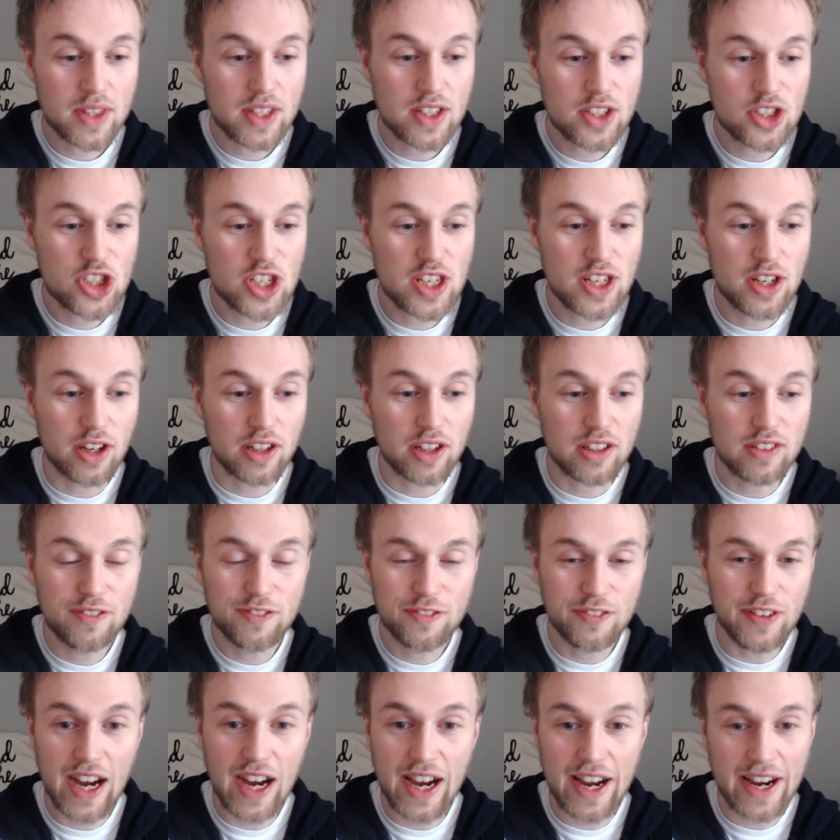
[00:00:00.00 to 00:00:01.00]
She got
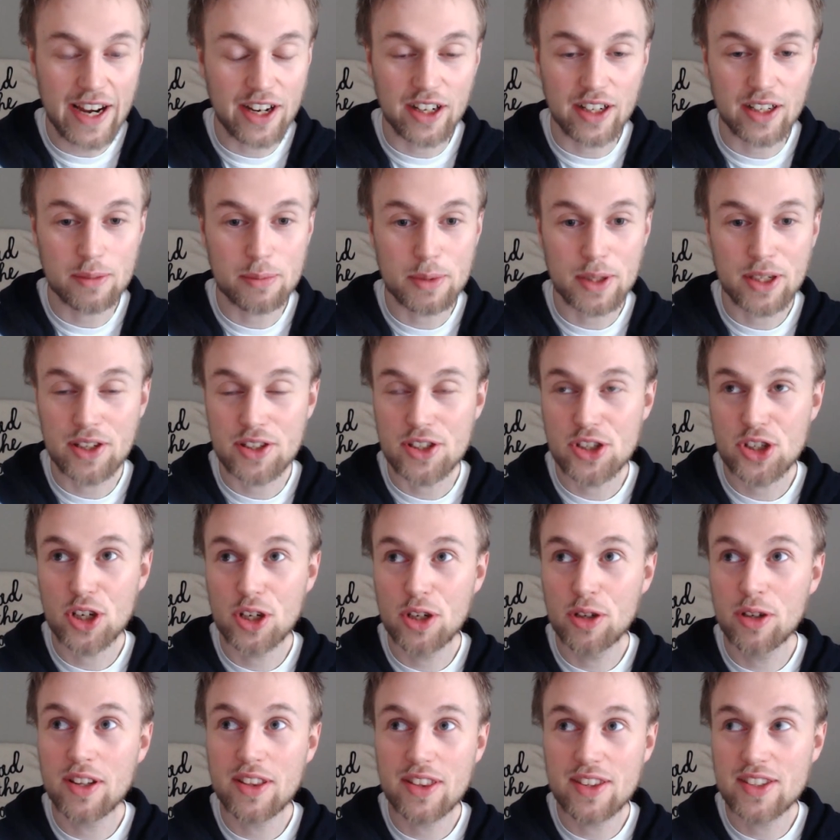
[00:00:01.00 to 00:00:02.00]
fired because she
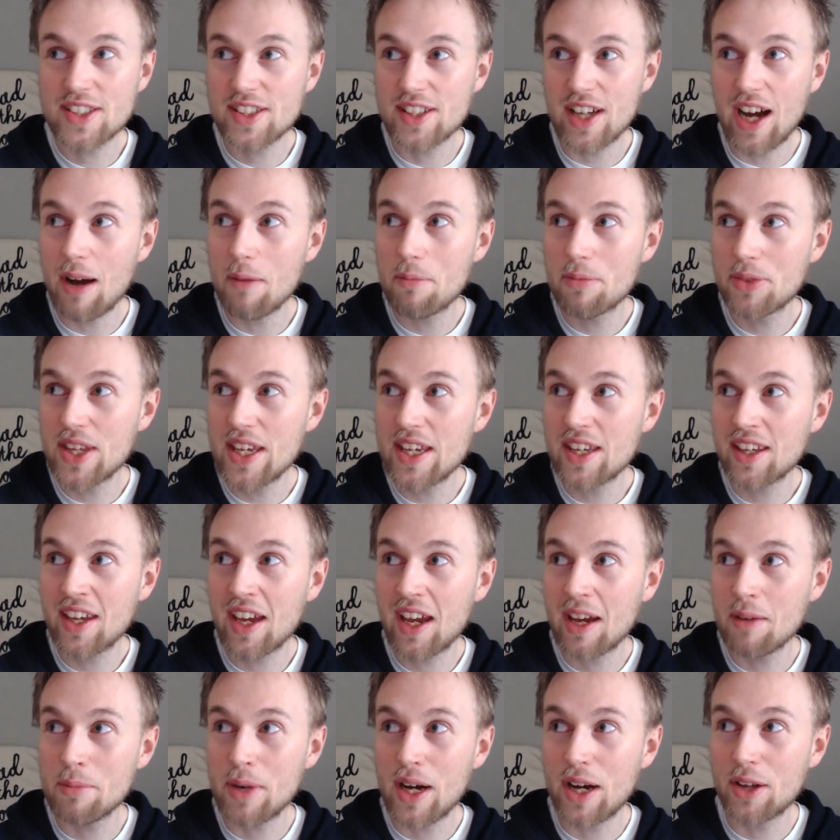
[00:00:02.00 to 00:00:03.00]
couldn't stop thinking
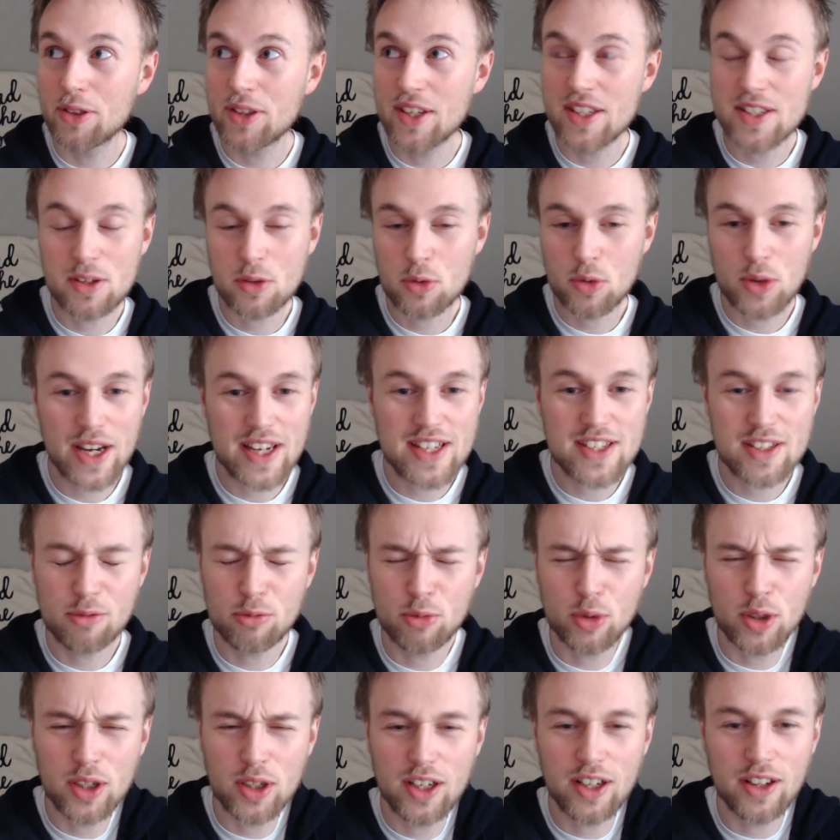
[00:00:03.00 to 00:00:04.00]
about this crazy
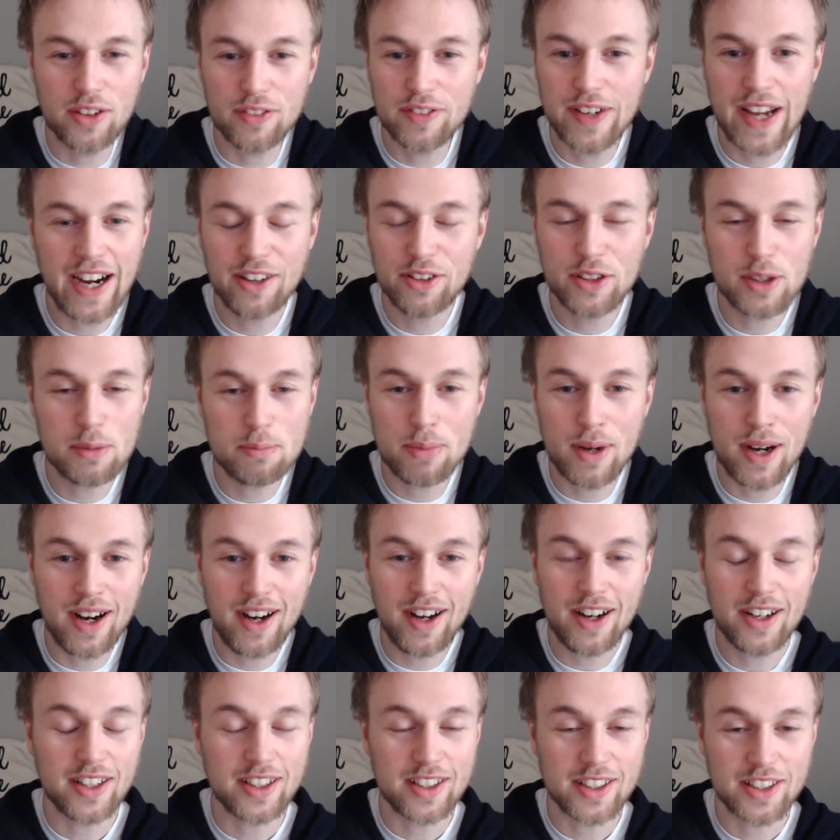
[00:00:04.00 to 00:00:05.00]
world of Harry
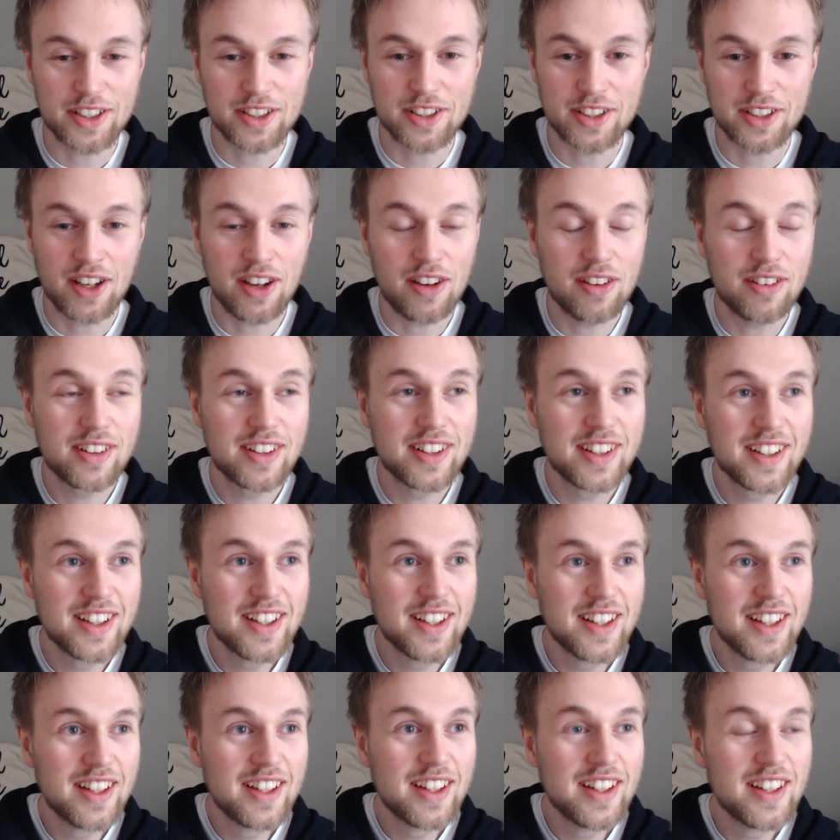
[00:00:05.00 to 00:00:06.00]
Potter, you know?
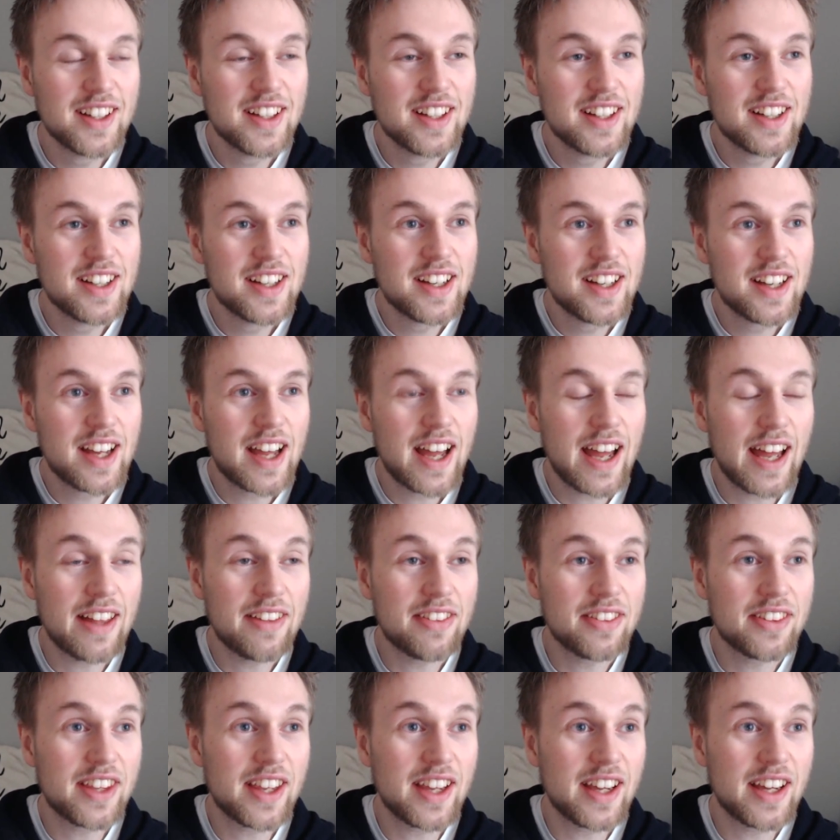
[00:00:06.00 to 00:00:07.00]

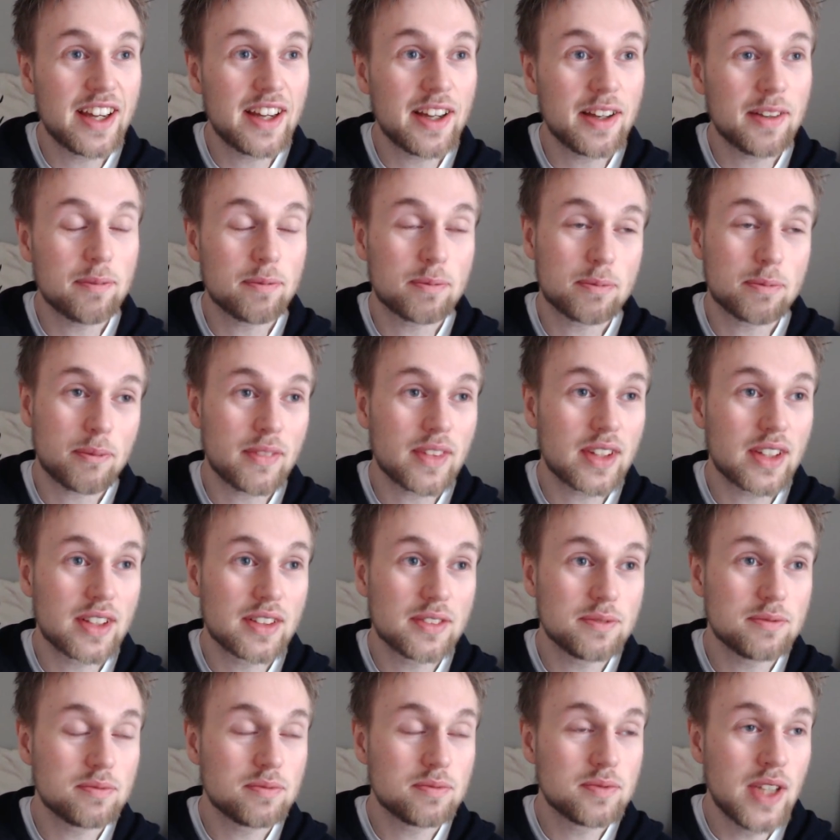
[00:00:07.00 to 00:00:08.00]
And uh,
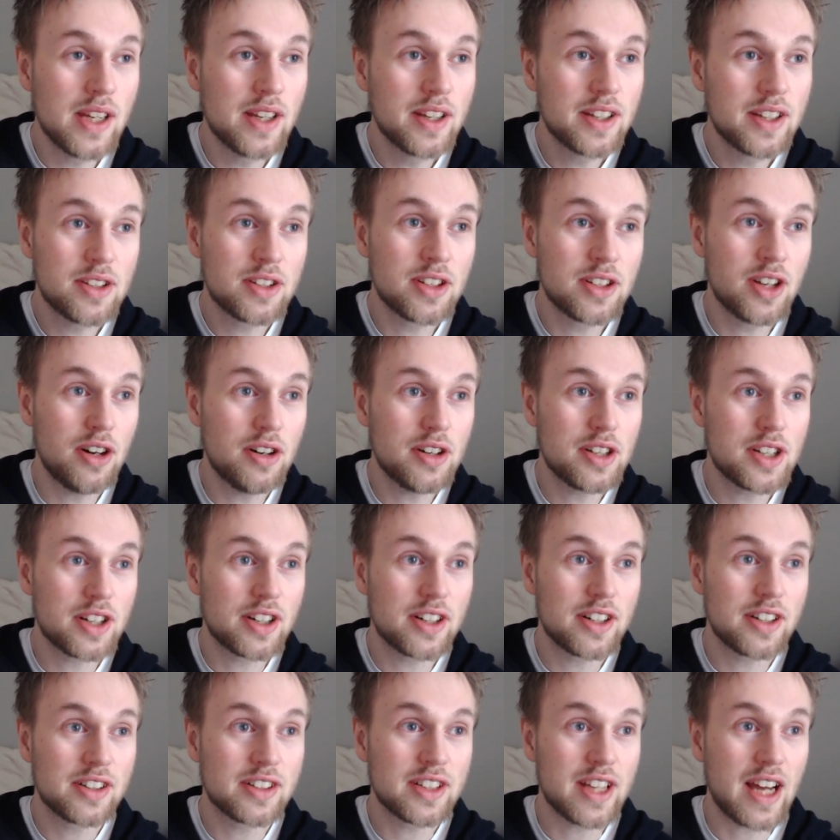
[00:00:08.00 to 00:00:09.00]
you know
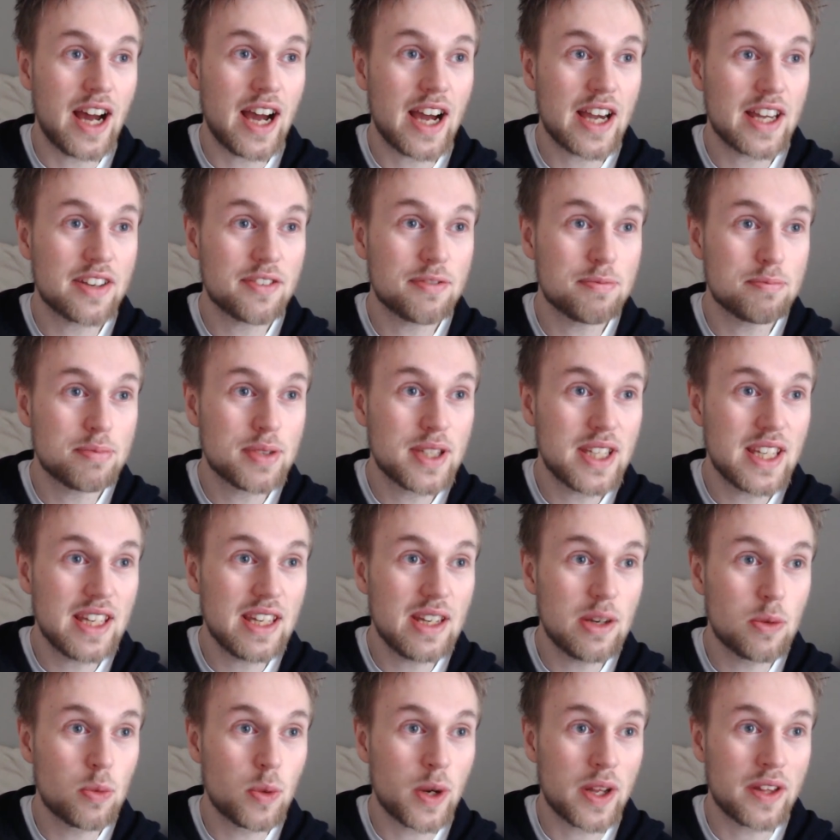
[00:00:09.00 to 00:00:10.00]
you're an INFP
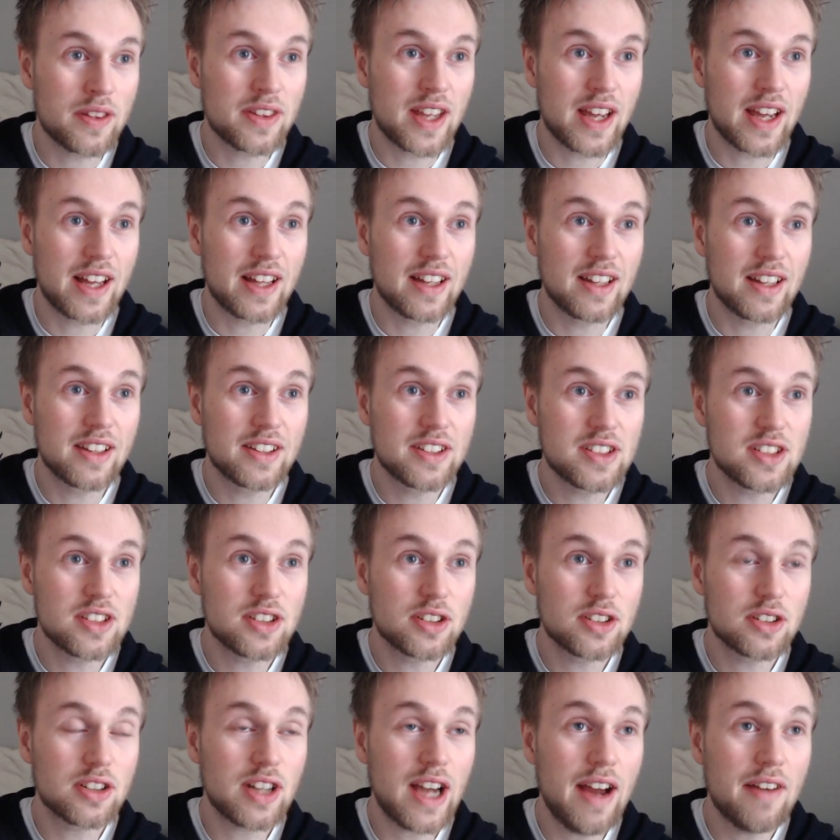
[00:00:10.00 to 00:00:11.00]
when uh,
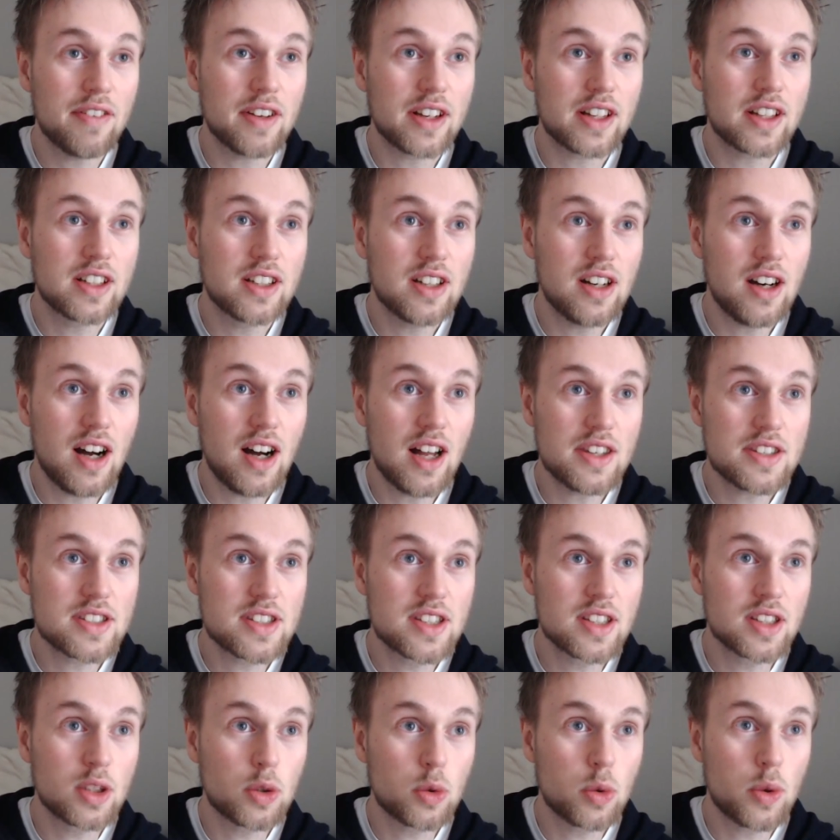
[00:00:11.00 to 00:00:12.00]
you have a
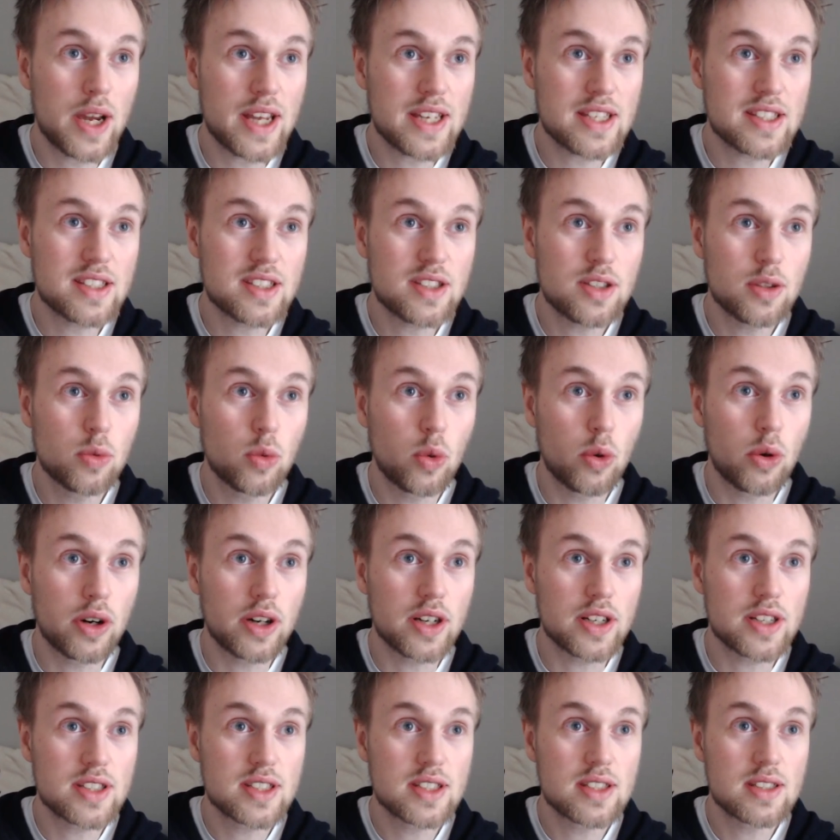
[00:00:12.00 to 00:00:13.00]
constant quest
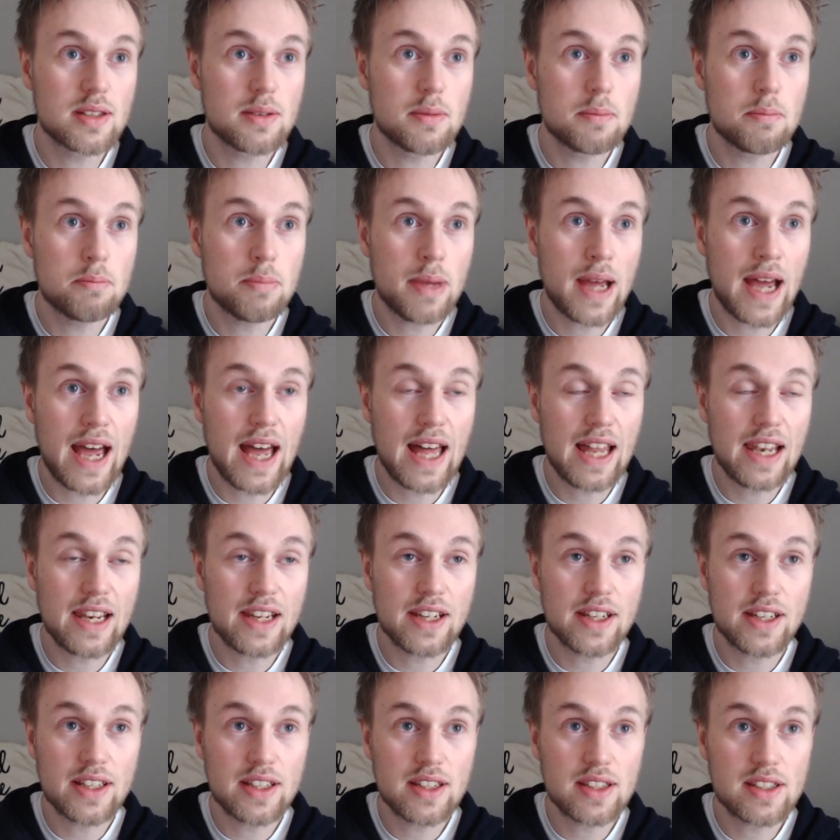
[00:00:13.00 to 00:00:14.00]
towards
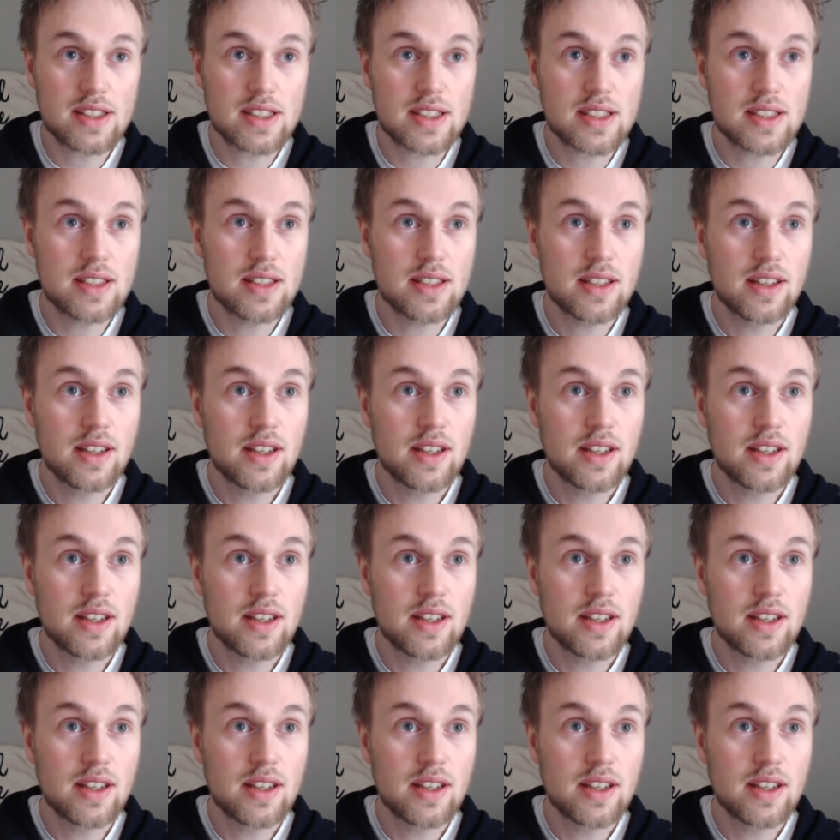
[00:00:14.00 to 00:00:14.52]
balance,